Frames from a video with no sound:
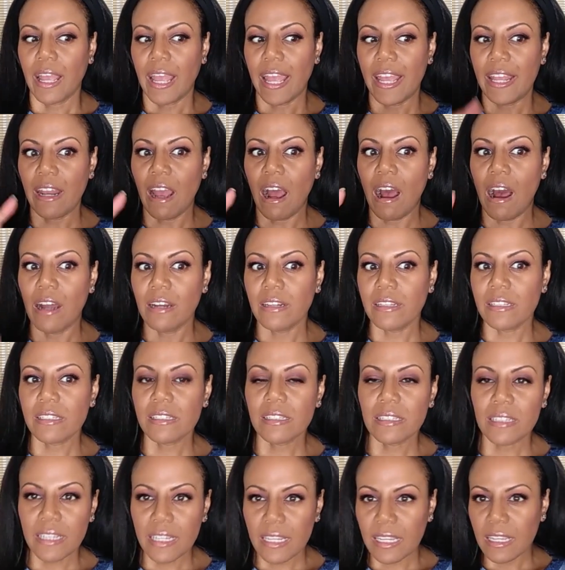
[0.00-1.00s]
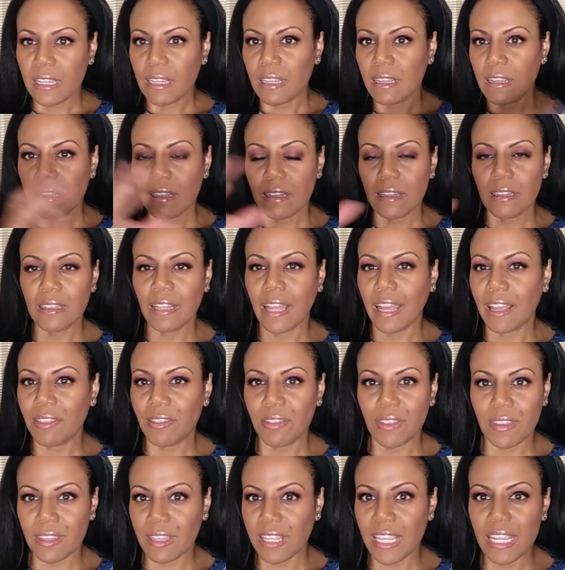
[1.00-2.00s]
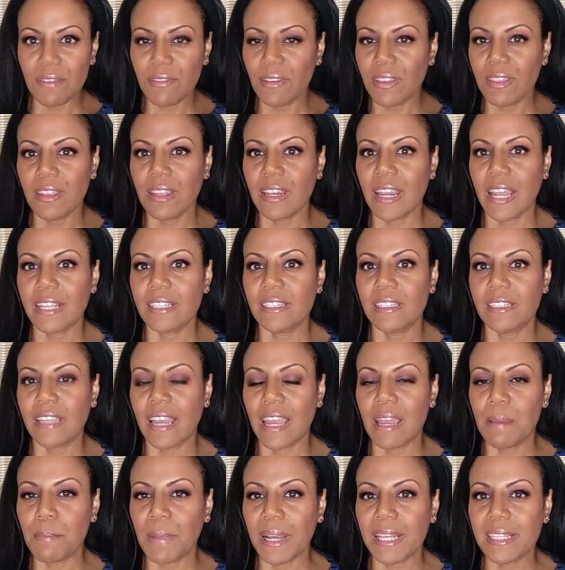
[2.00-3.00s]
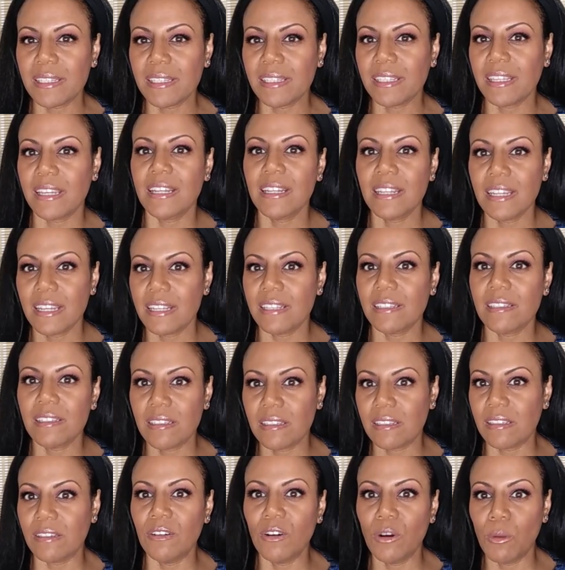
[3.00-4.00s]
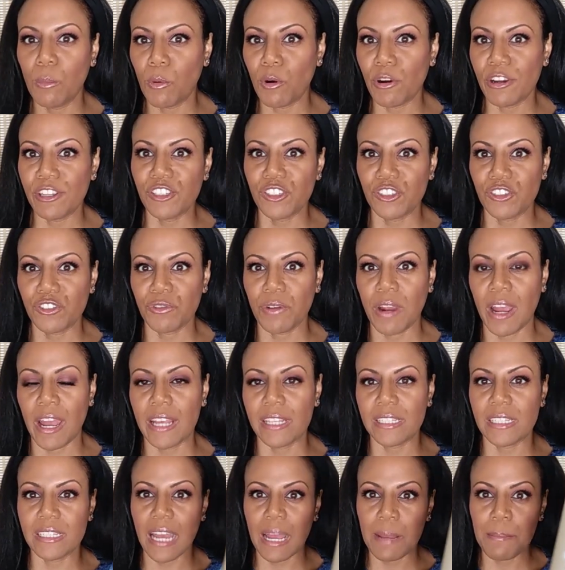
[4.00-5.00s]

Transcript: and honestly, like, even the next day, my skin is still moisturized.